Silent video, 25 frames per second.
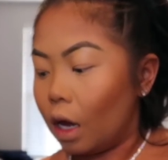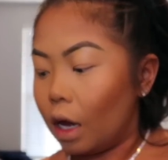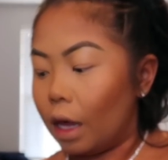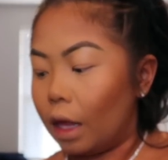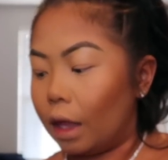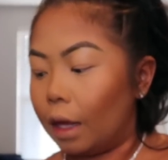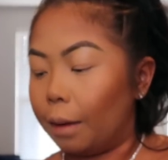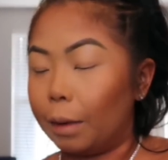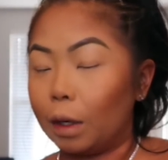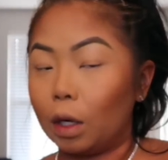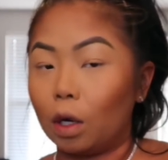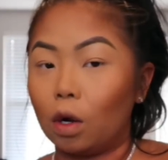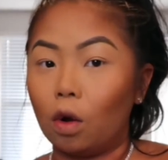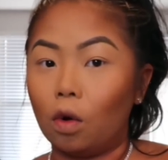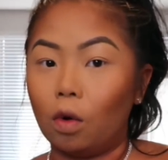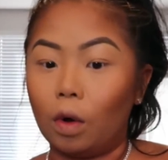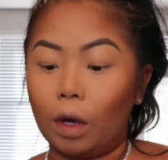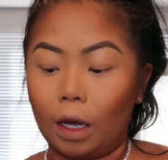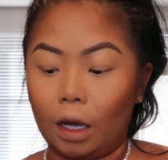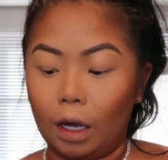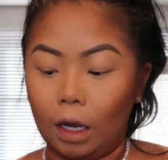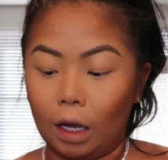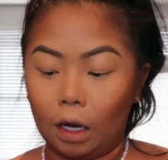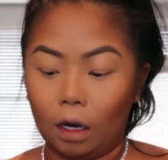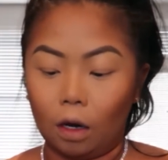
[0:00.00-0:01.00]
and I'm gonna go
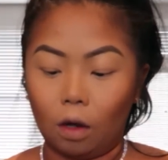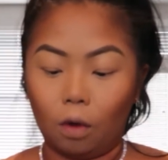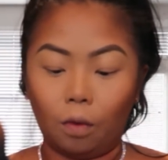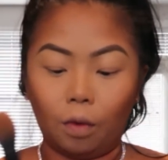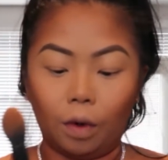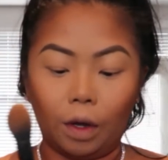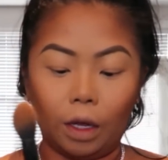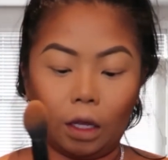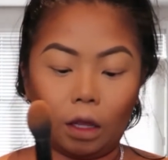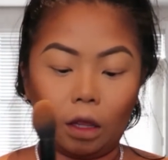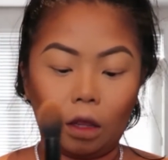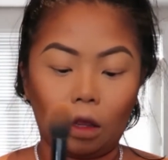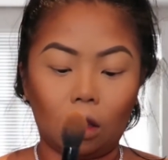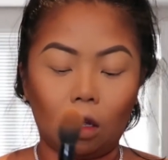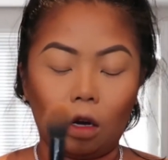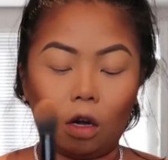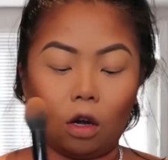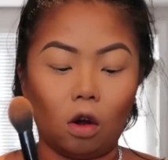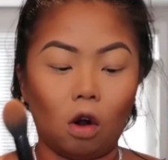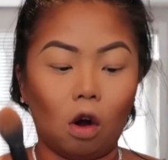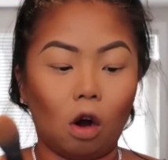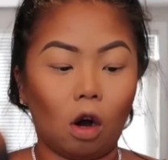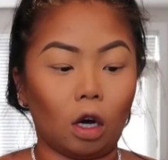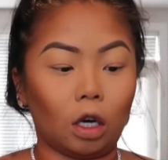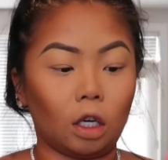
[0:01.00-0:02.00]
in with the
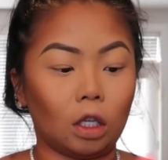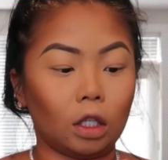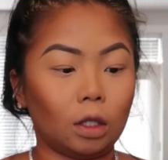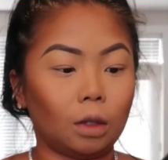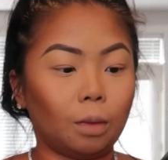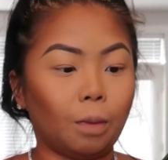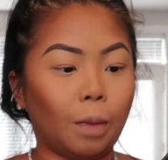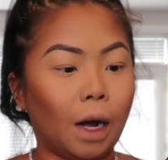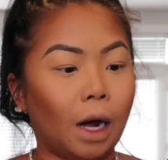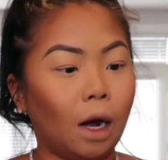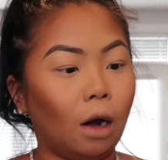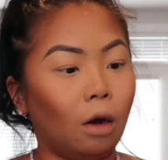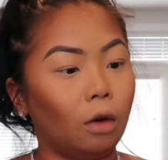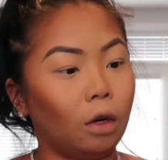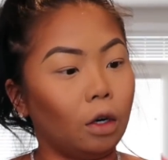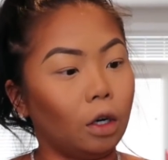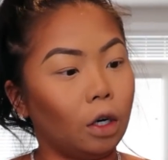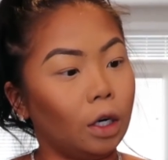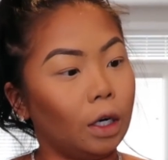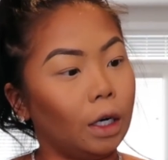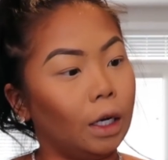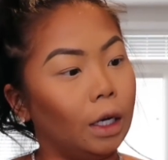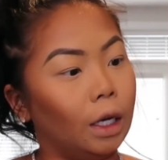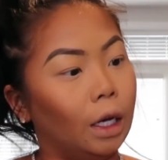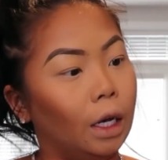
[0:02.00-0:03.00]
NARS
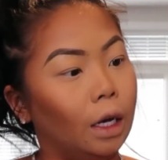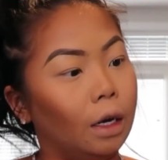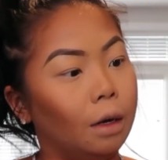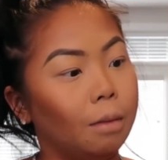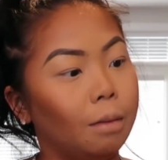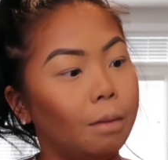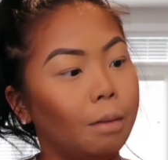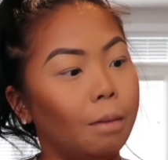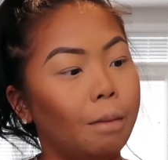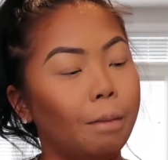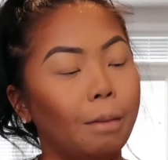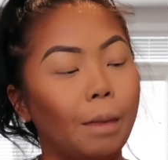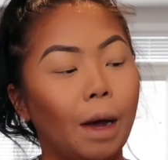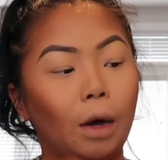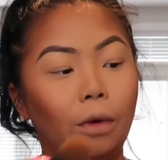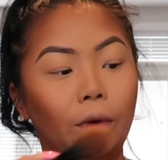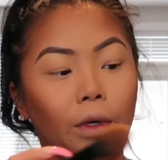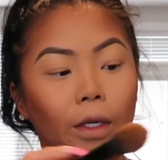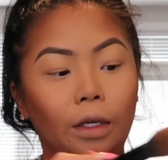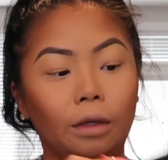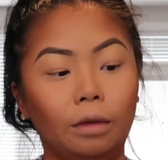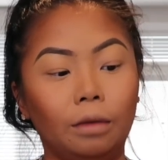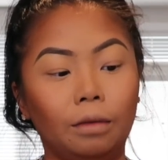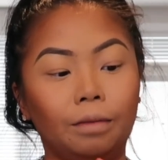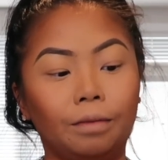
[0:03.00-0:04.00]
Powder in
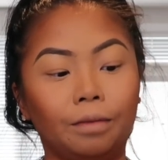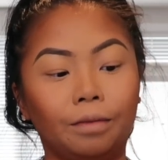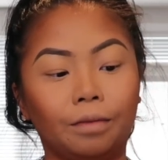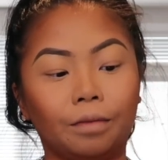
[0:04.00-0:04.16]
Mountain,